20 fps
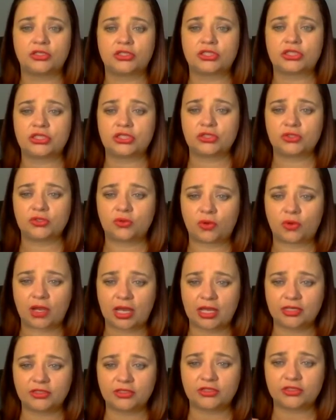to
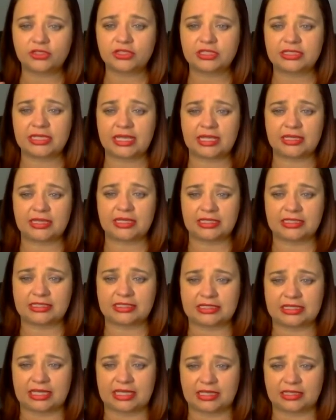understand
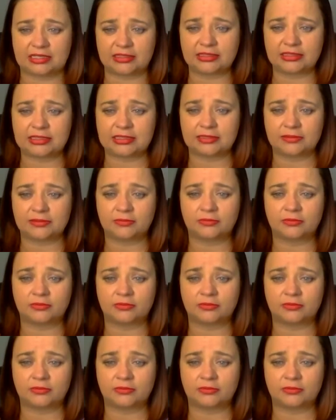these things,